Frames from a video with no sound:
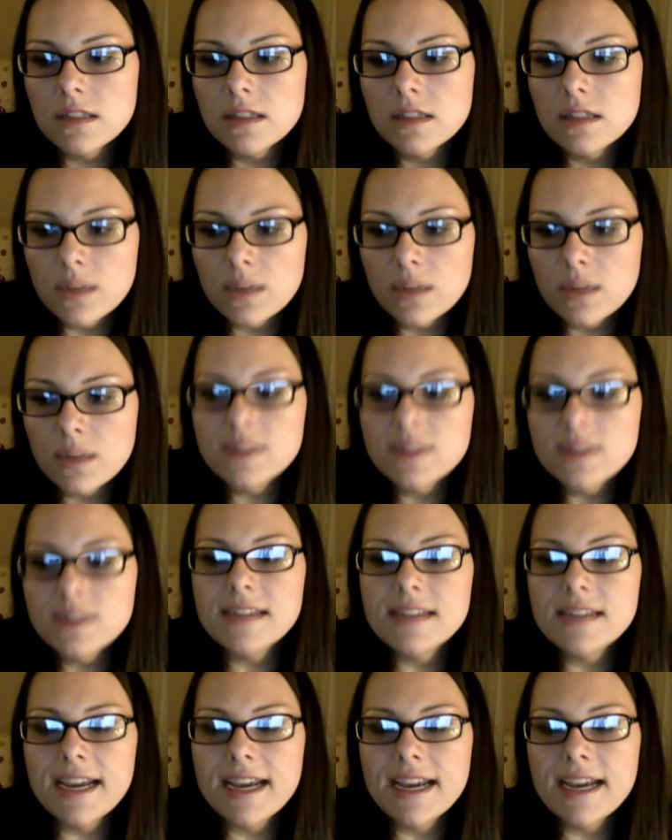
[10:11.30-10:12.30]
liquid
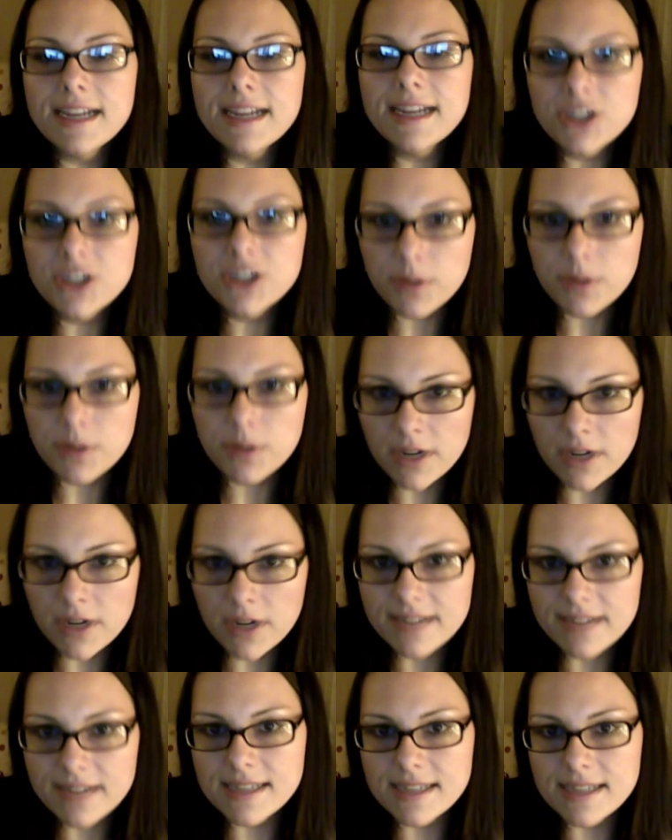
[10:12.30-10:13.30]
stage, the
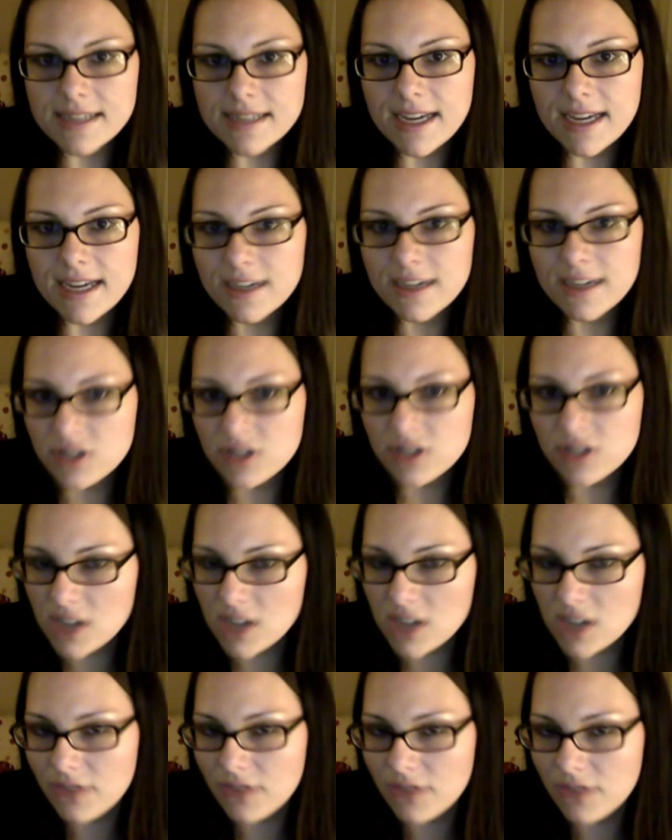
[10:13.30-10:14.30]
pureed stage, the
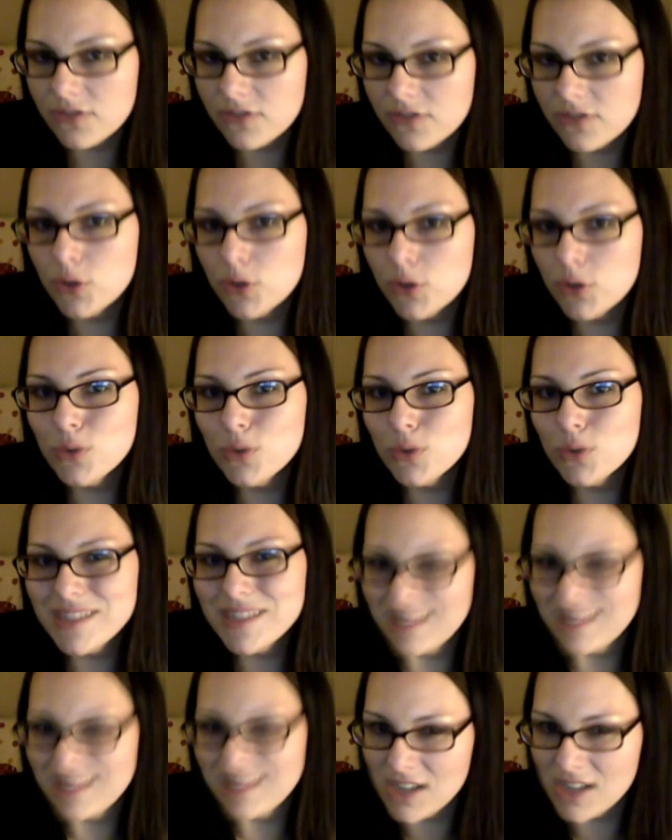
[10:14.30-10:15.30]
soft foods, and
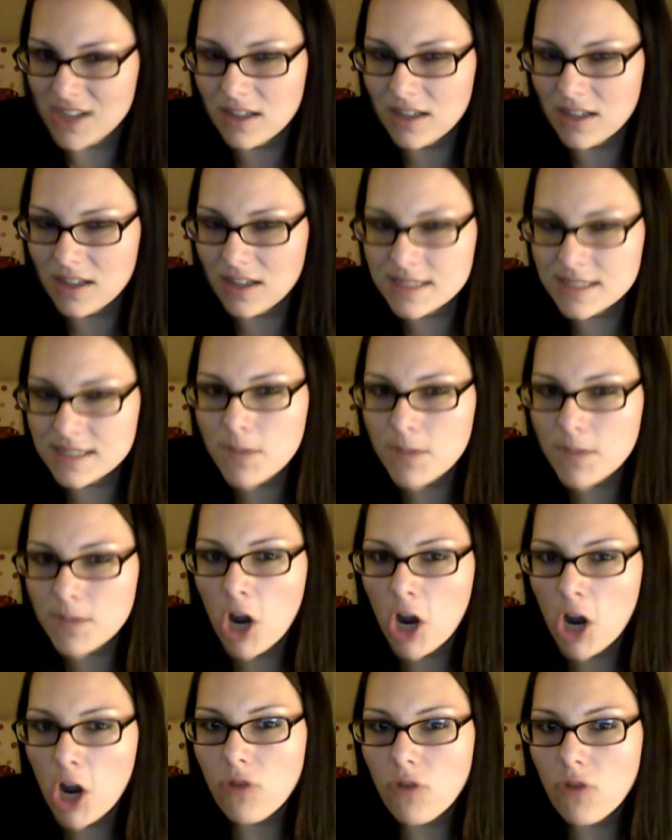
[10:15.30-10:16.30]
then the solids,
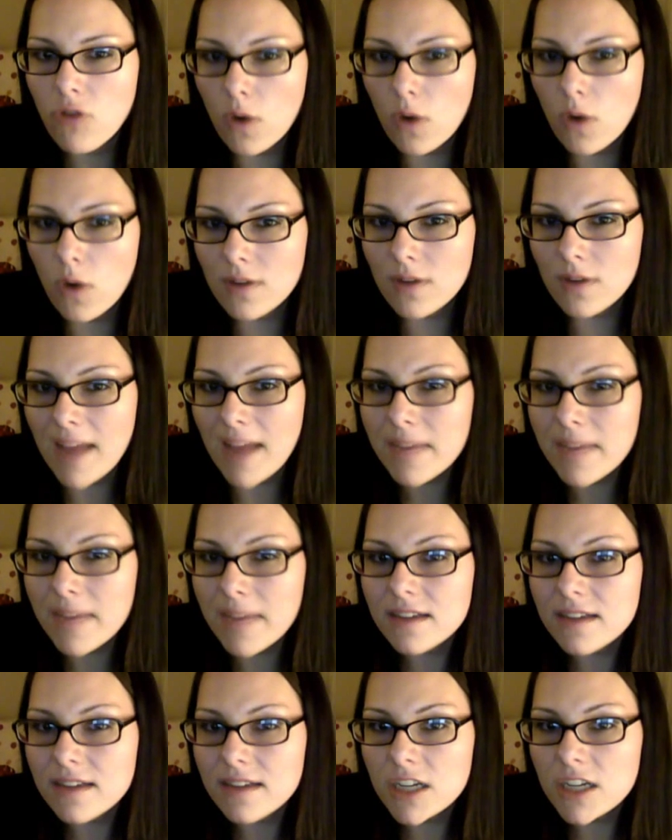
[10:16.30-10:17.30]
for
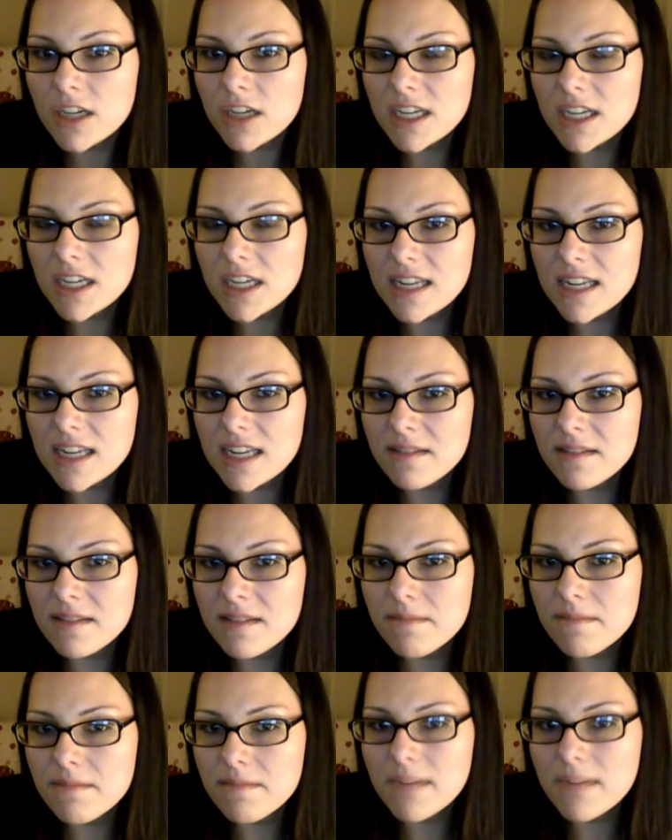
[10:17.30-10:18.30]
lapband,
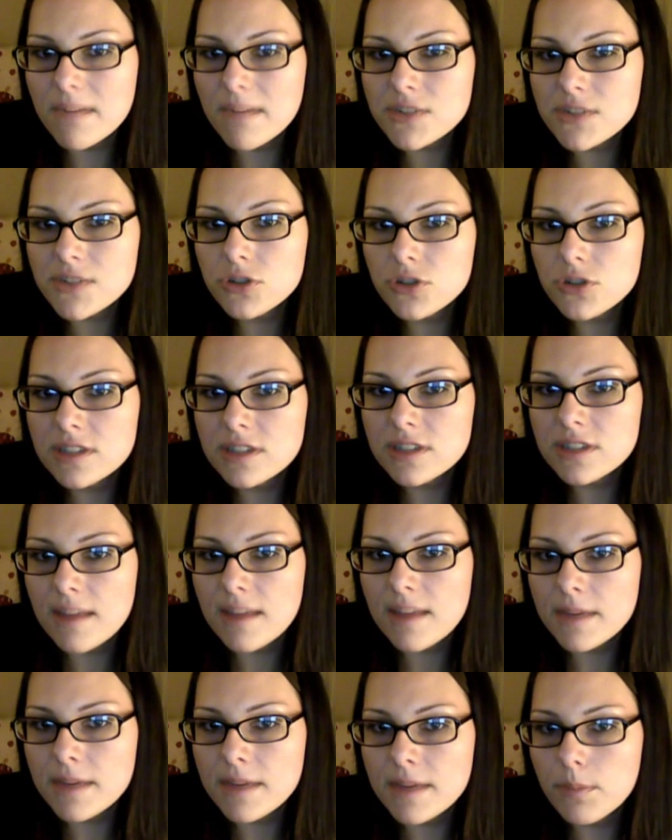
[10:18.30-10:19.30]
my surgeon
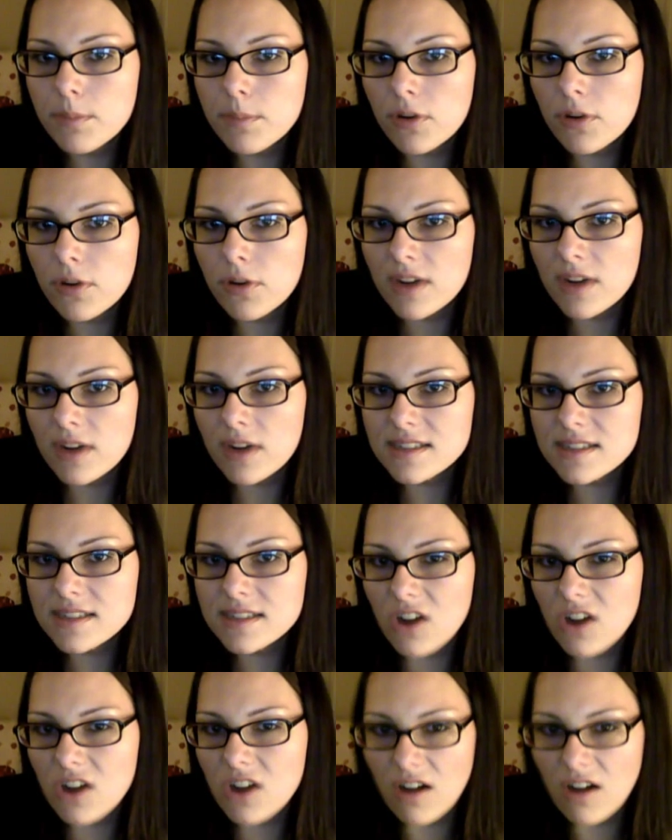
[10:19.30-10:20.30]
let me progress
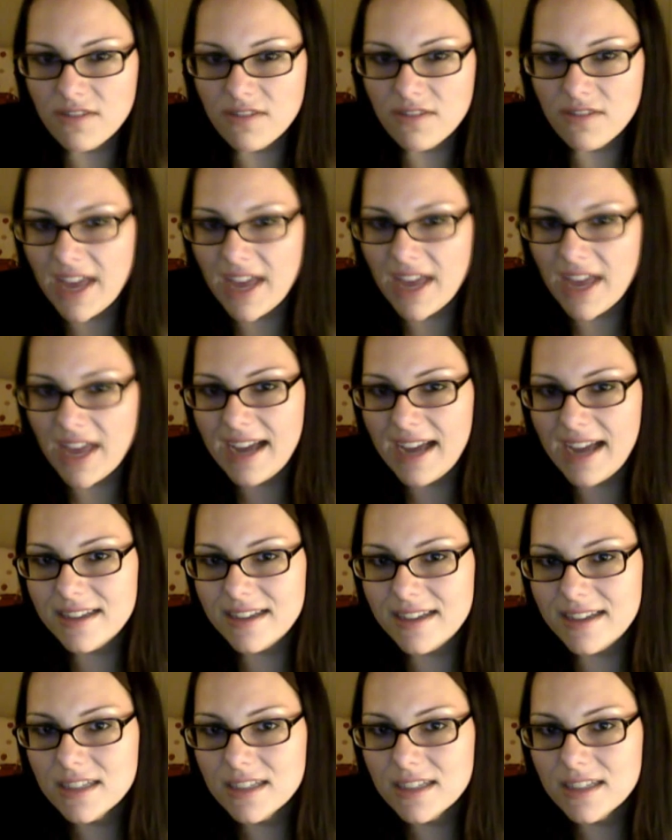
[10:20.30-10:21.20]
to all of that,